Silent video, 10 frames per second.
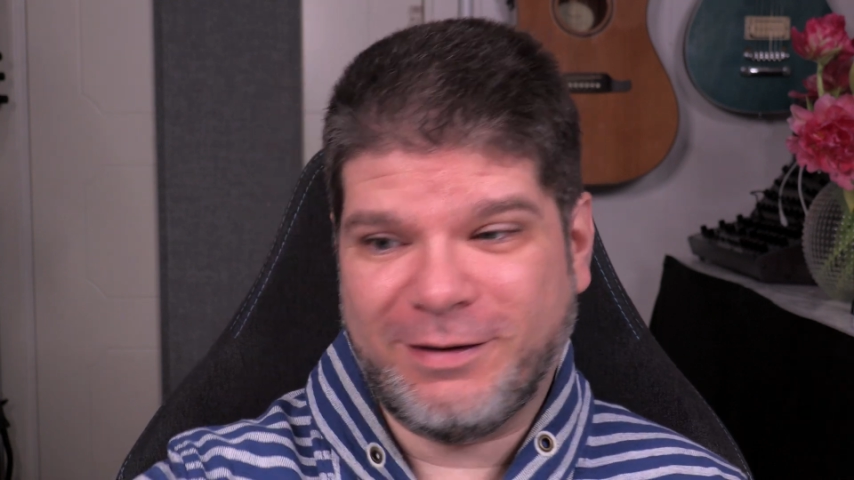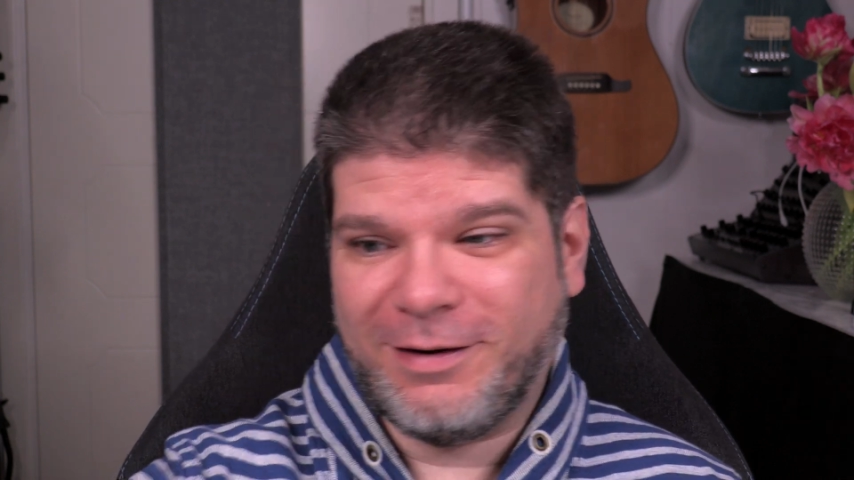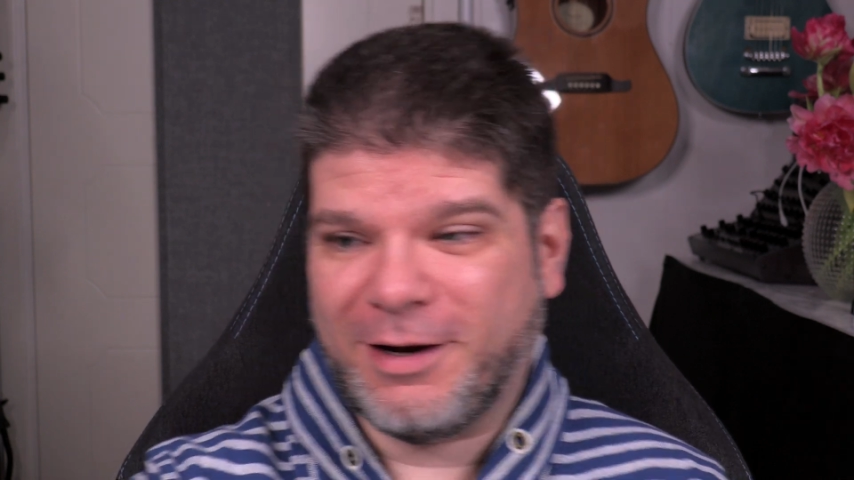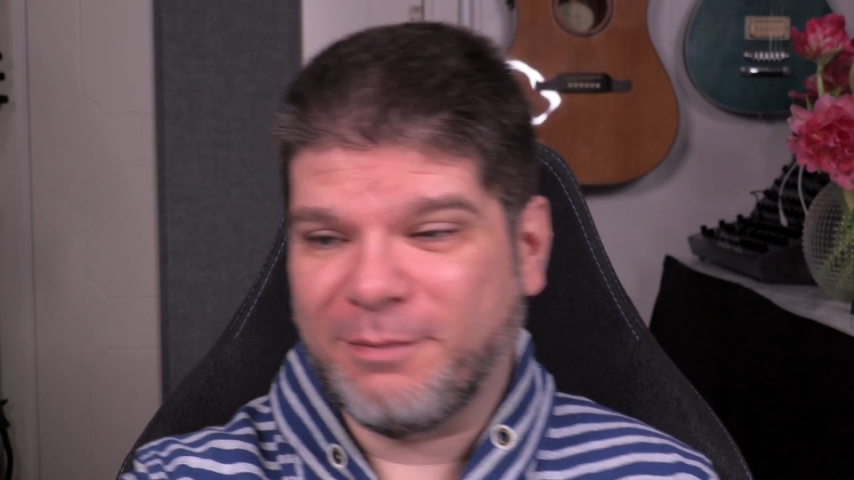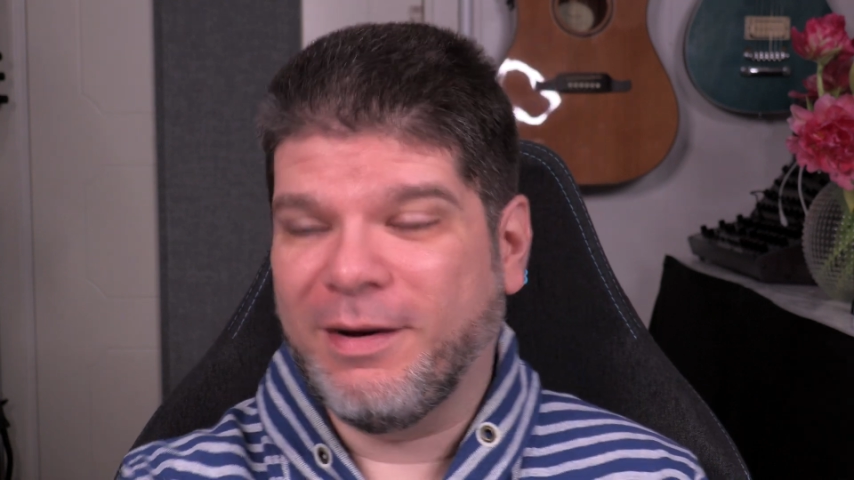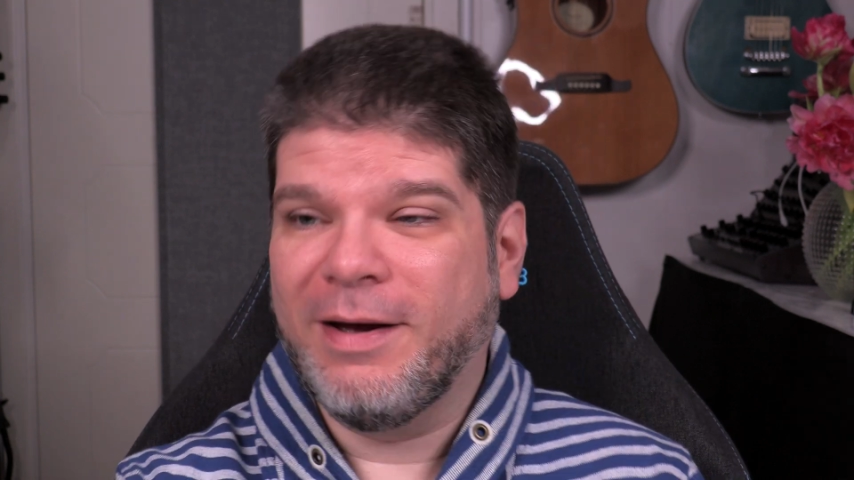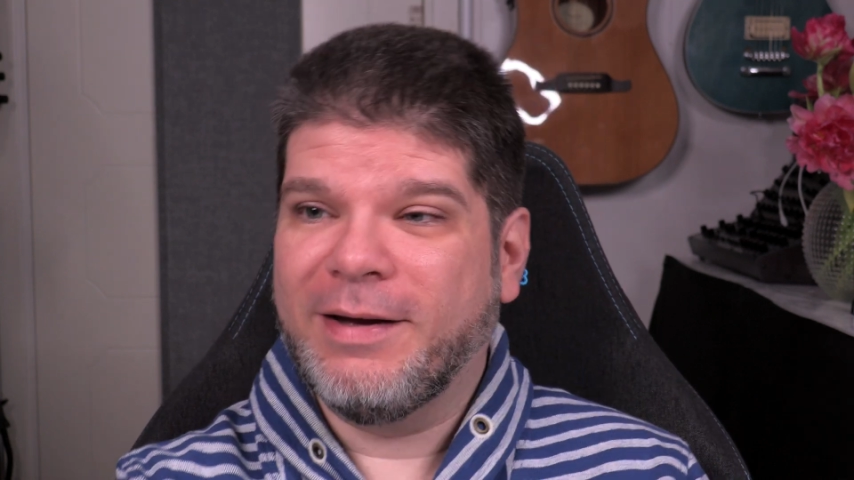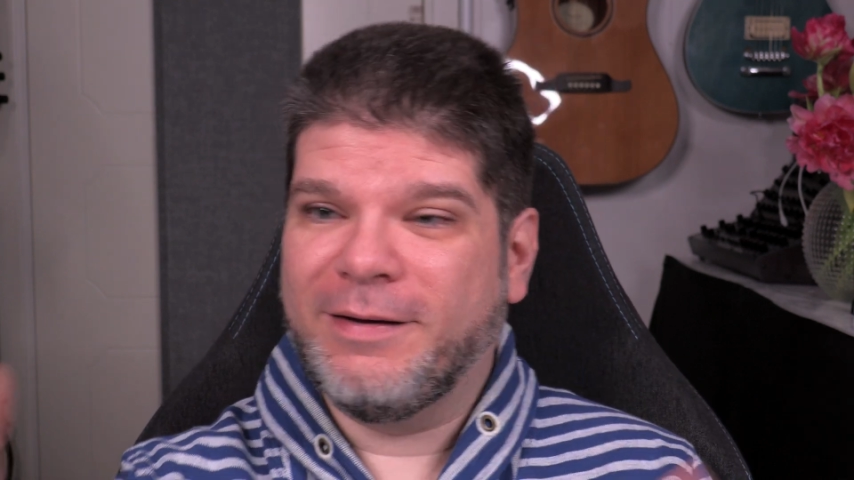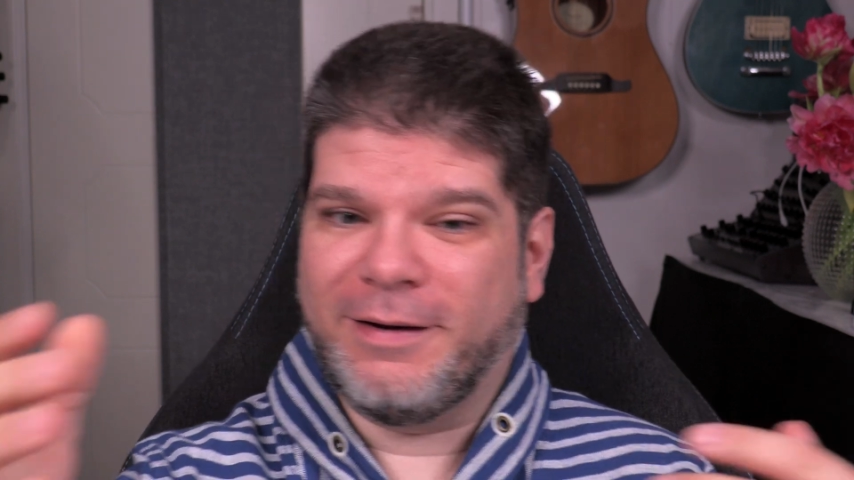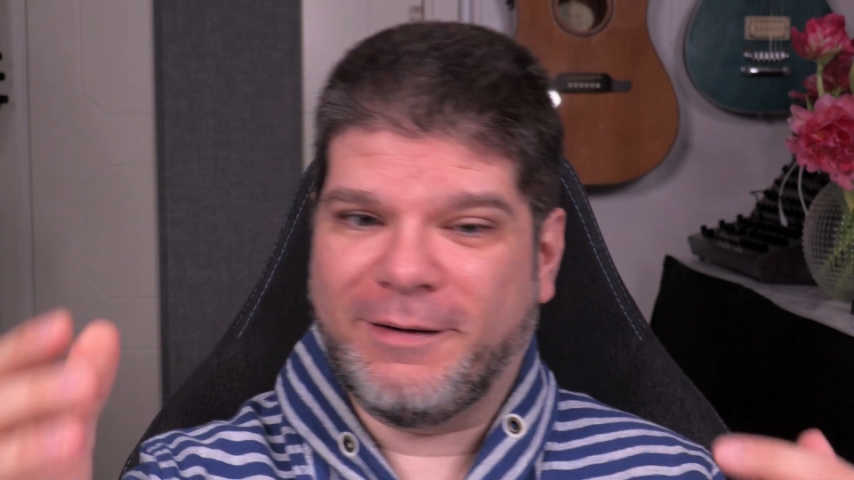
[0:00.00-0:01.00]
time
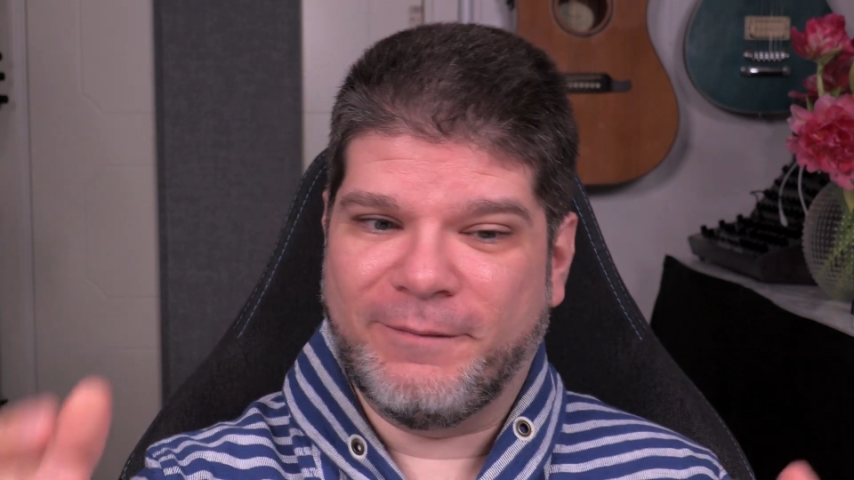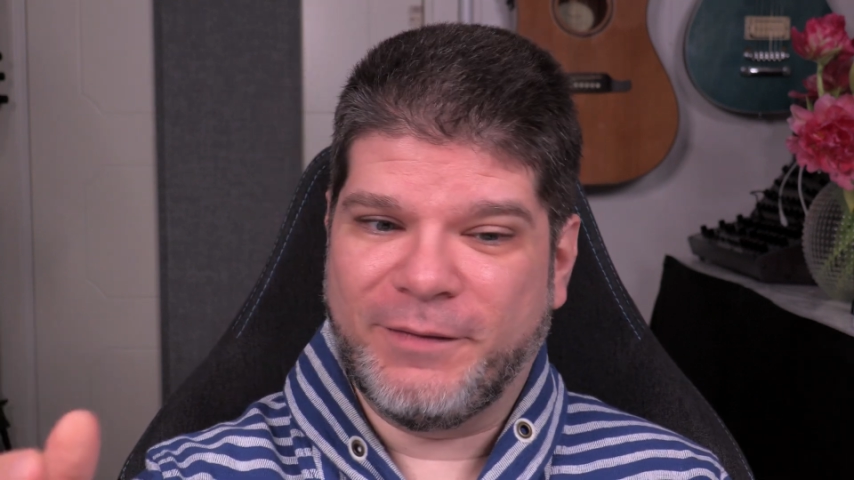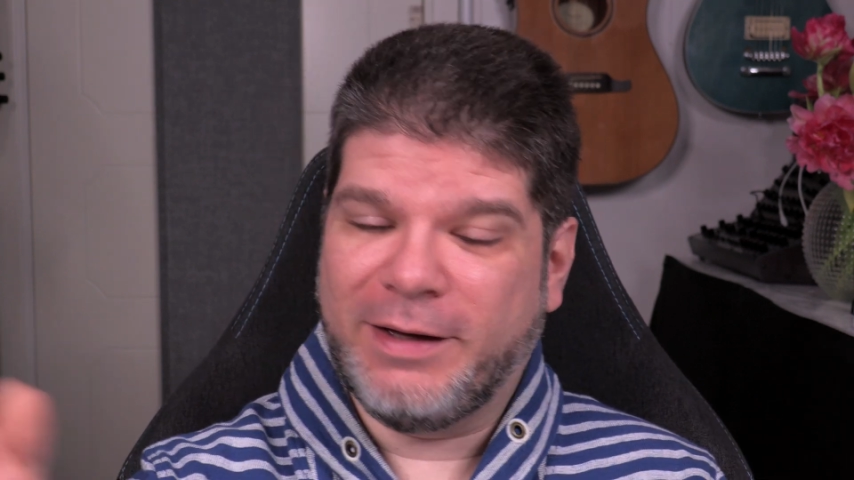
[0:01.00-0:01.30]
um,